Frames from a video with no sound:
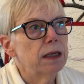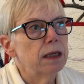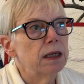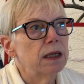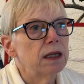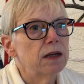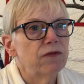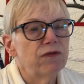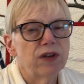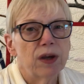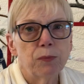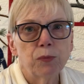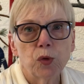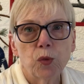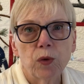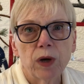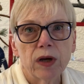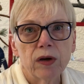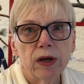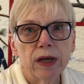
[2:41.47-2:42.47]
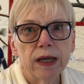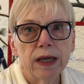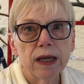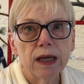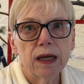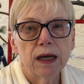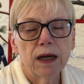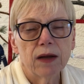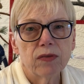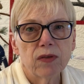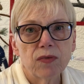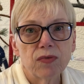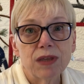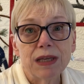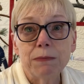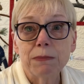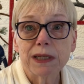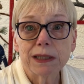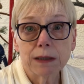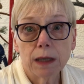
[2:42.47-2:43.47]
In February the
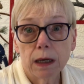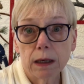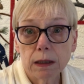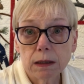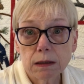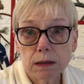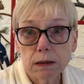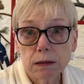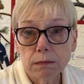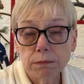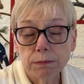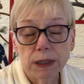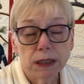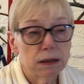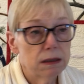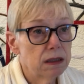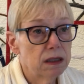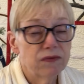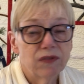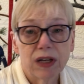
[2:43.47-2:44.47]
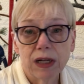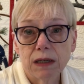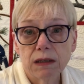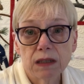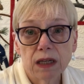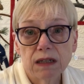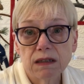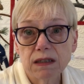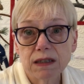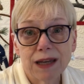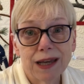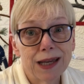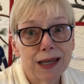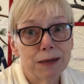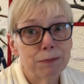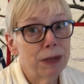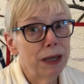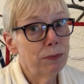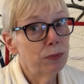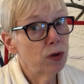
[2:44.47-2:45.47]
theme is hearts because of Valentine's Day and
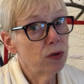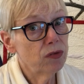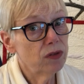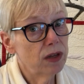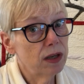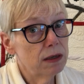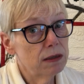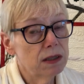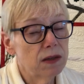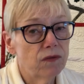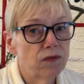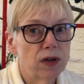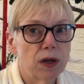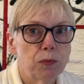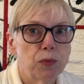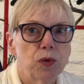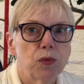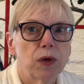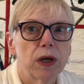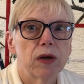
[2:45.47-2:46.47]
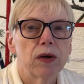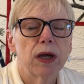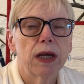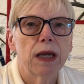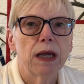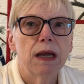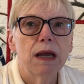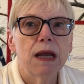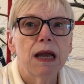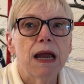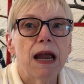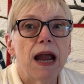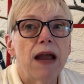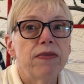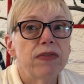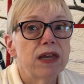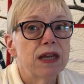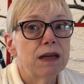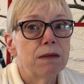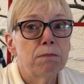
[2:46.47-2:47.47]
my birthday is in February. And
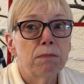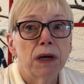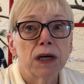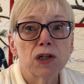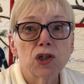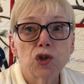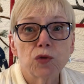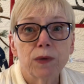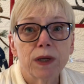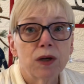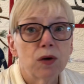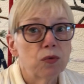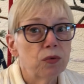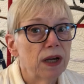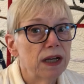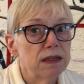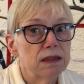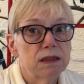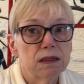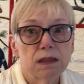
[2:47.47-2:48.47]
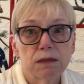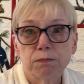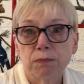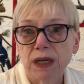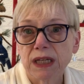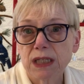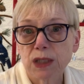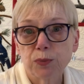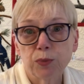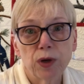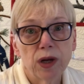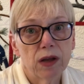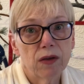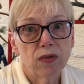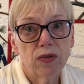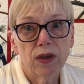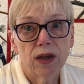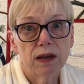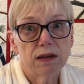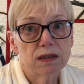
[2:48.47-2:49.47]
then in March we go right to my spring
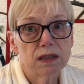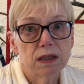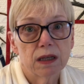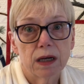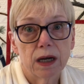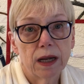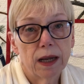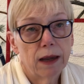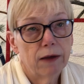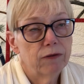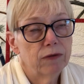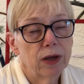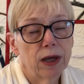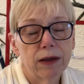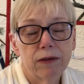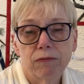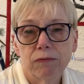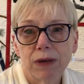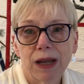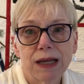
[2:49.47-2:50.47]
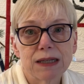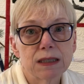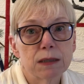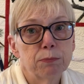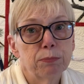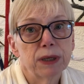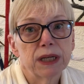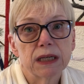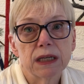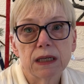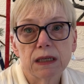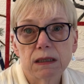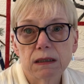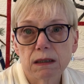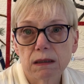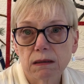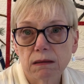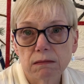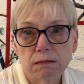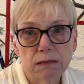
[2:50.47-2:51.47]
things that I have. I have lots of bunnies
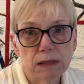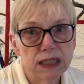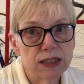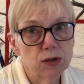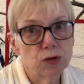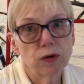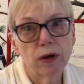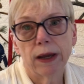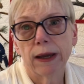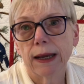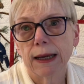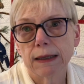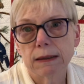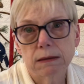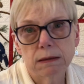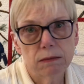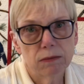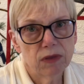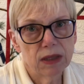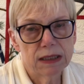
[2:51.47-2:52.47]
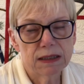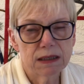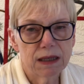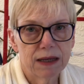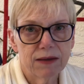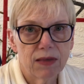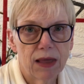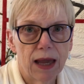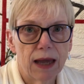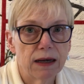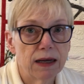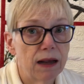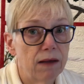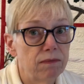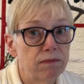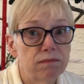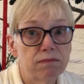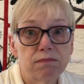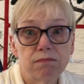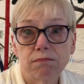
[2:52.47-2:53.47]
and Easter eggs and things like that,
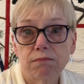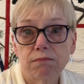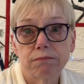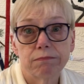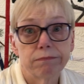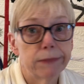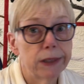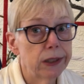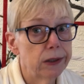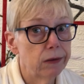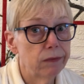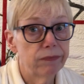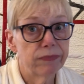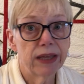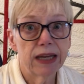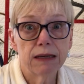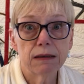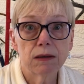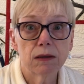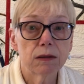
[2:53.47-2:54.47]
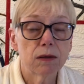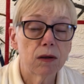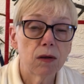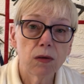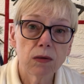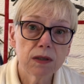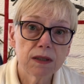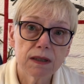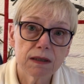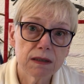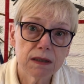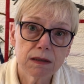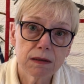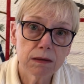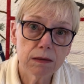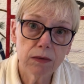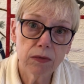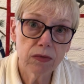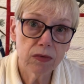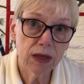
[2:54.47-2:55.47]
and you know, that holds us
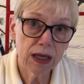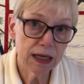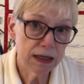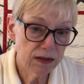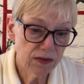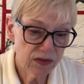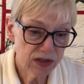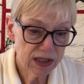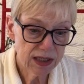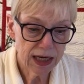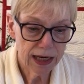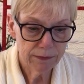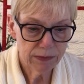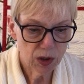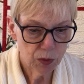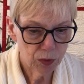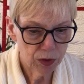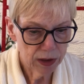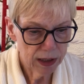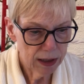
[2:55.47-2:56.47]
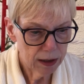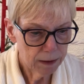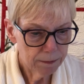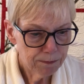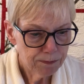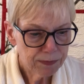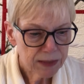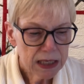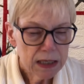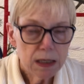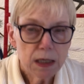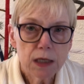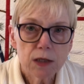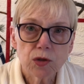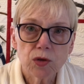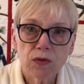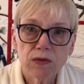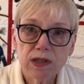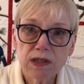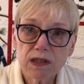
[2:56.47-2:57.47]
till the end of the time that we're here.
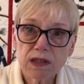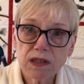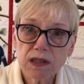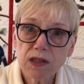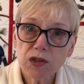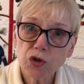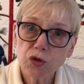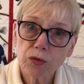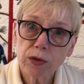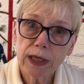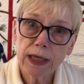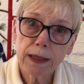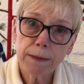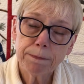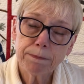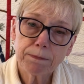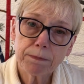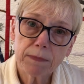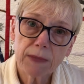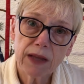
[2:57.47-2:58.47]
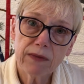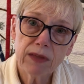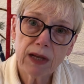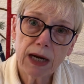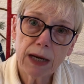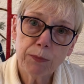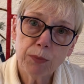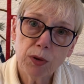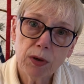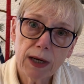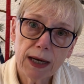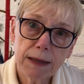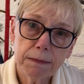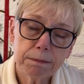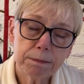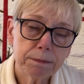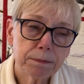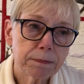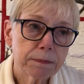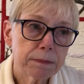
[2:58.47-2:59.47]
So this is the tree that I put up.